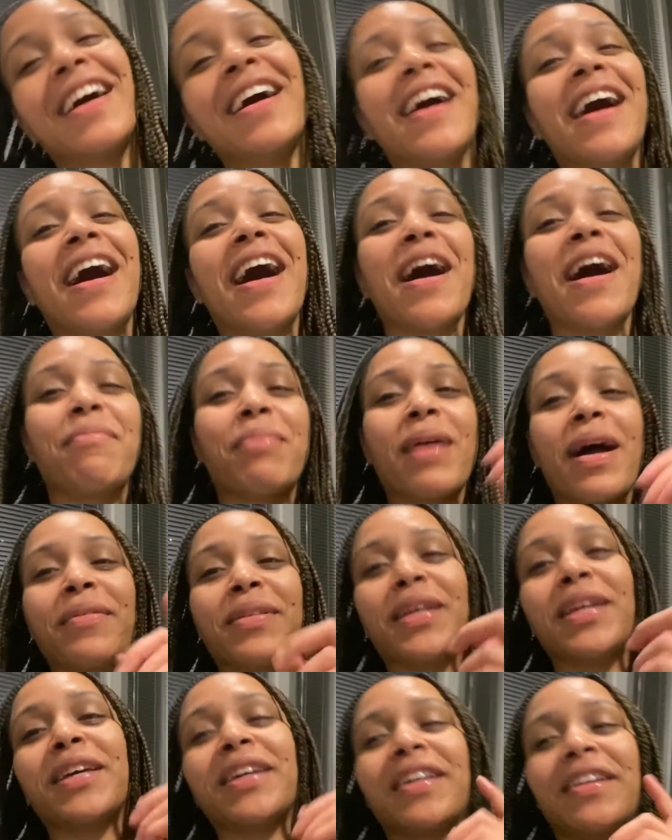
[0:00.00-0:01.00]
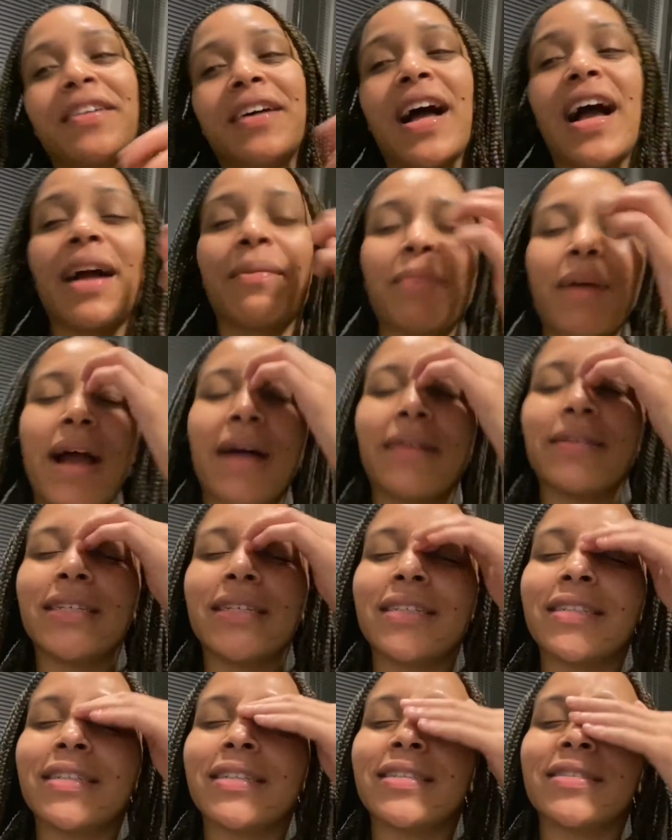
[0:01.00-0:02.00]
I probably could
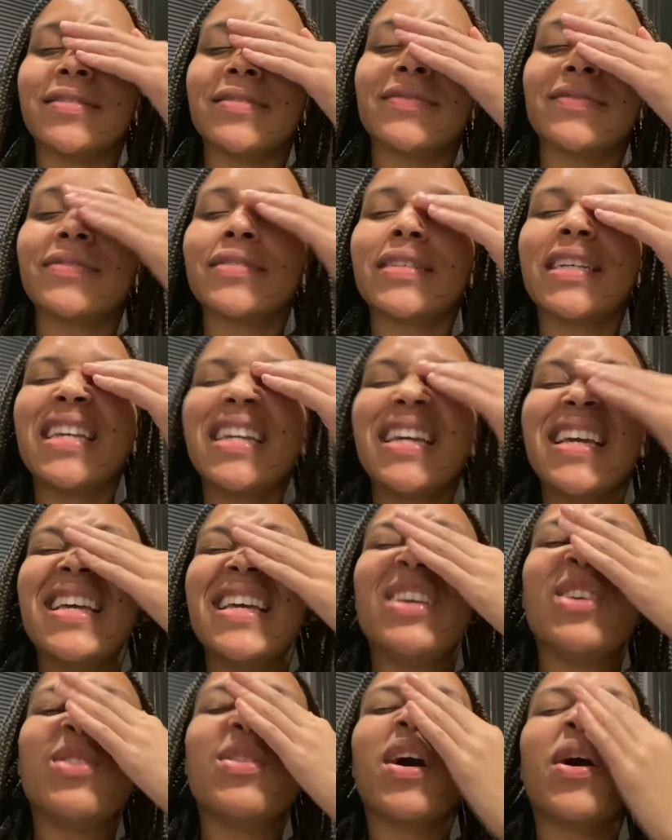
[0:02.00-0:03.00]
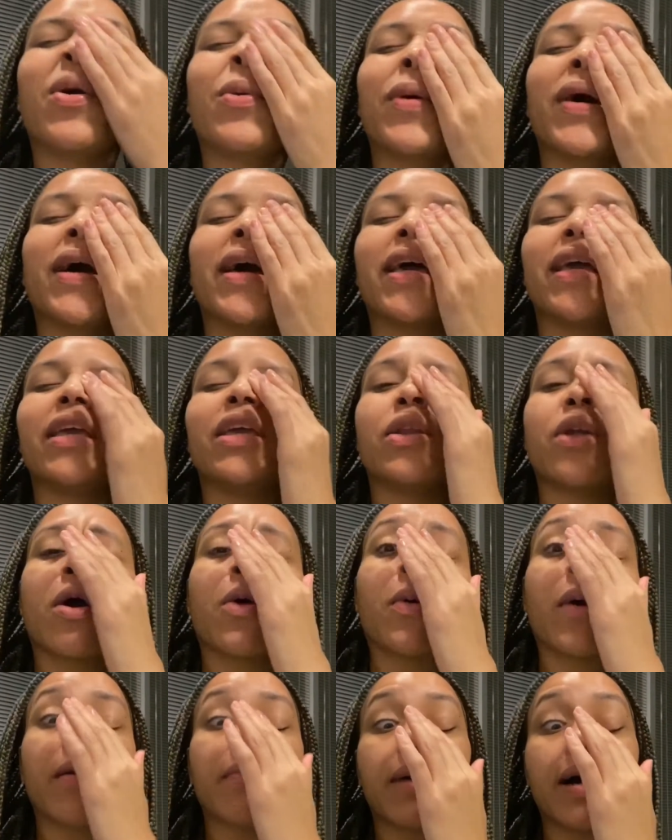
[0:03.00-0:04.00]
have. You know what? You know
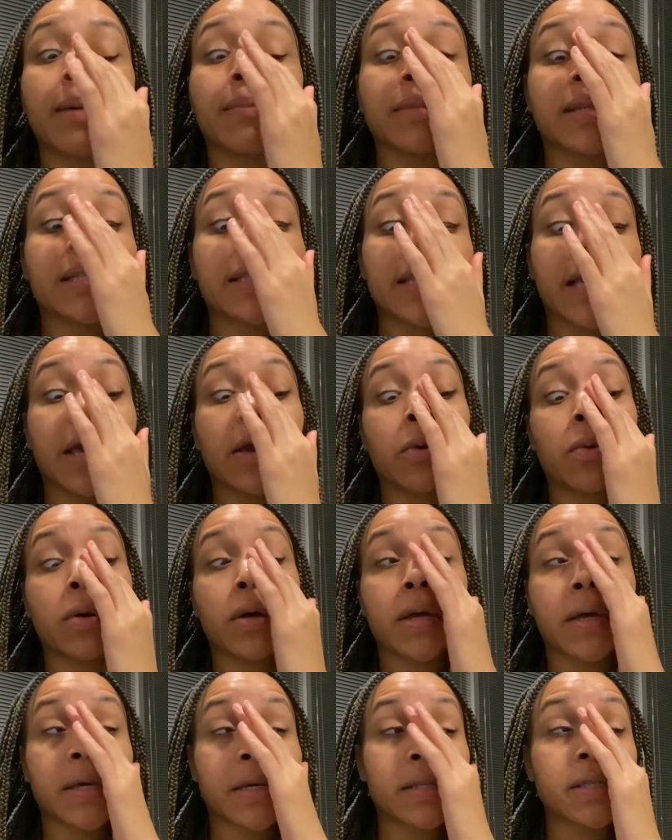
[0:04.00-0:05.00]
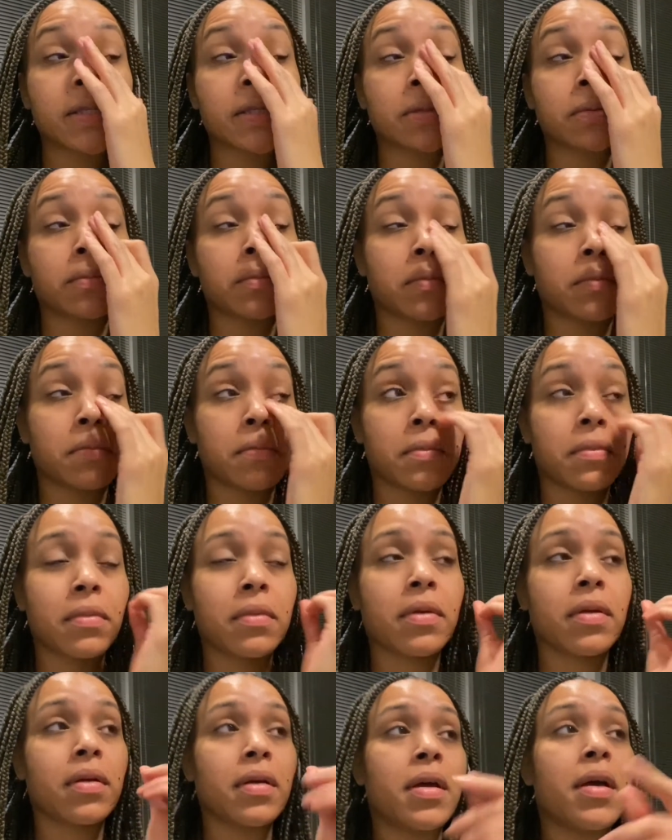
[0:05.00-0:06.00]
where my mistake was?
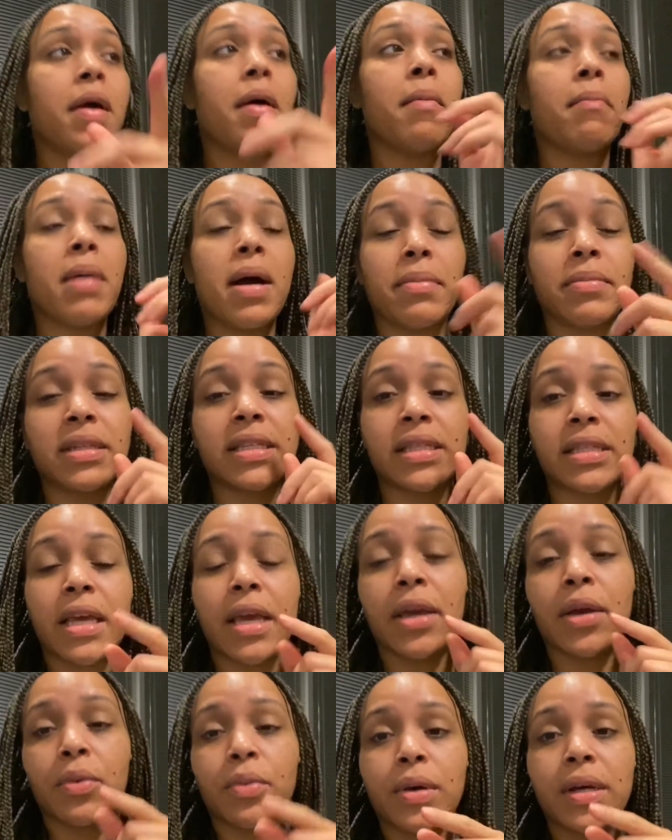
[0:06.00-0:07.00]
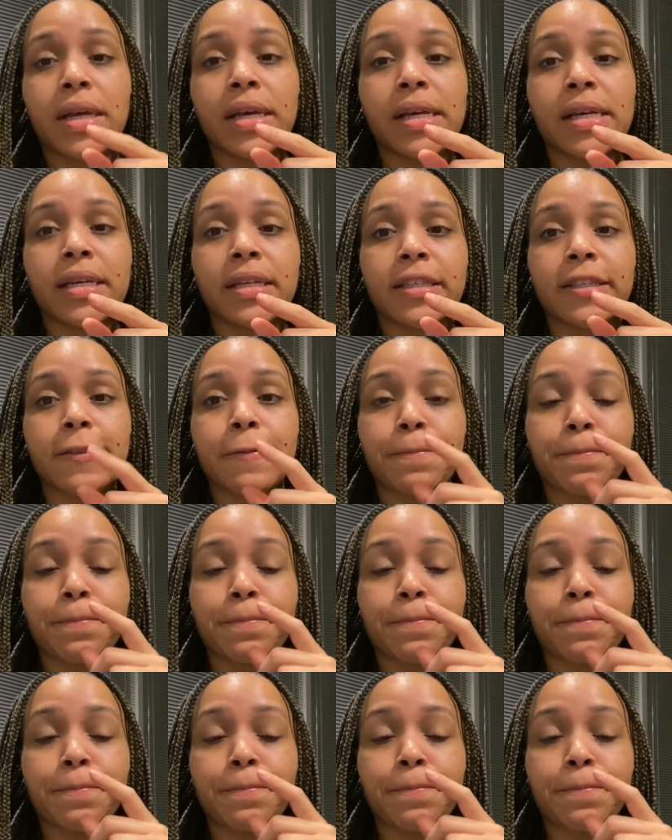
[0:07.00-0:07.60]
My mistake was